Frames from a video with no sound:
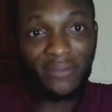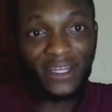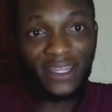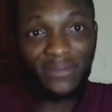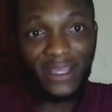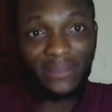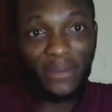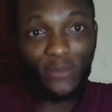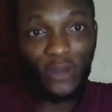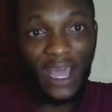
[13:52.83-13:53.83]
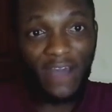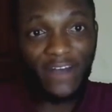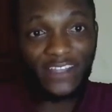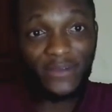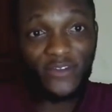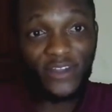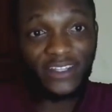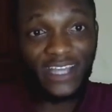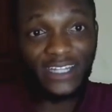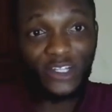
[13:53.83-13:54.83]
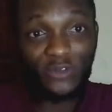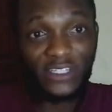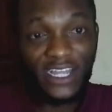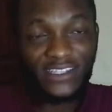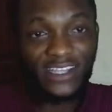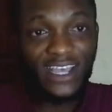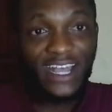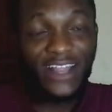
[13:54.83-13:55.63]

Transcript: money that people have has been rendered useless,